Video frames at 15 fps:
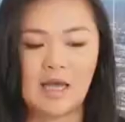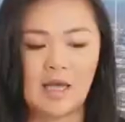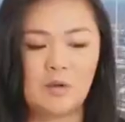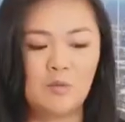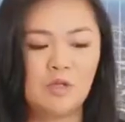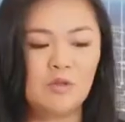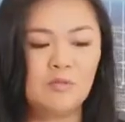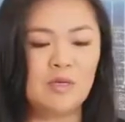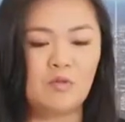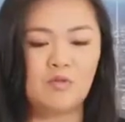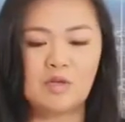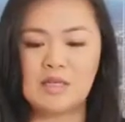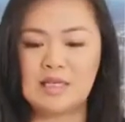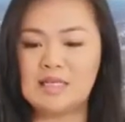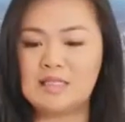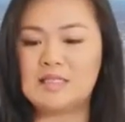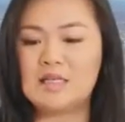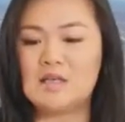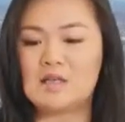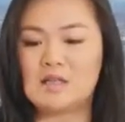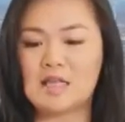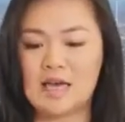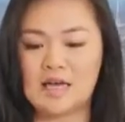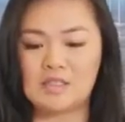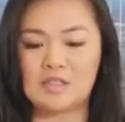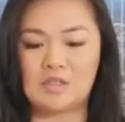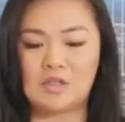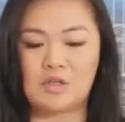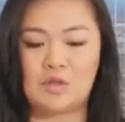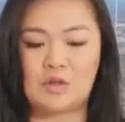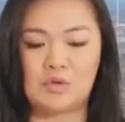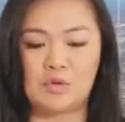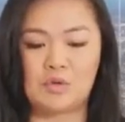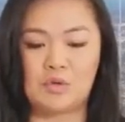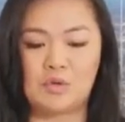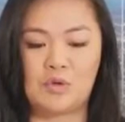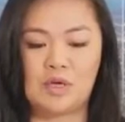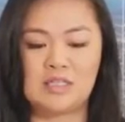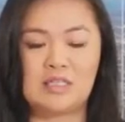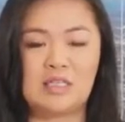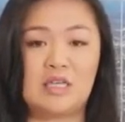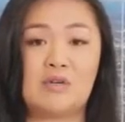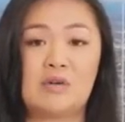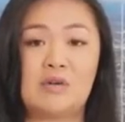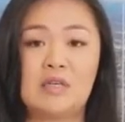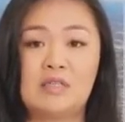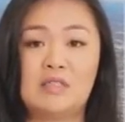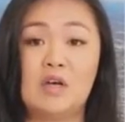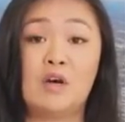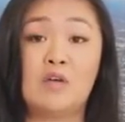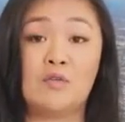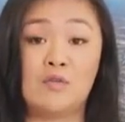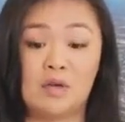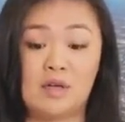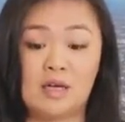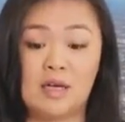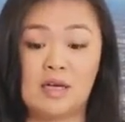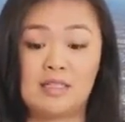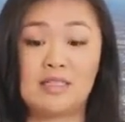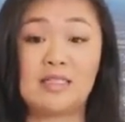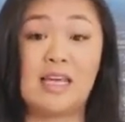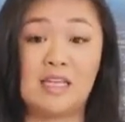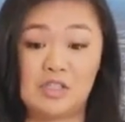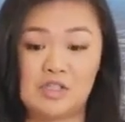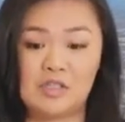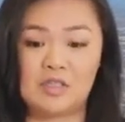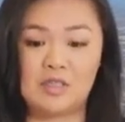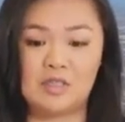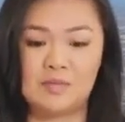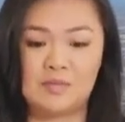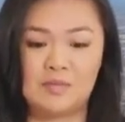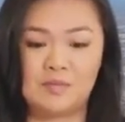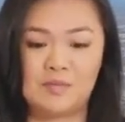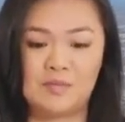And we'll be releasing that through a series of uh, stages.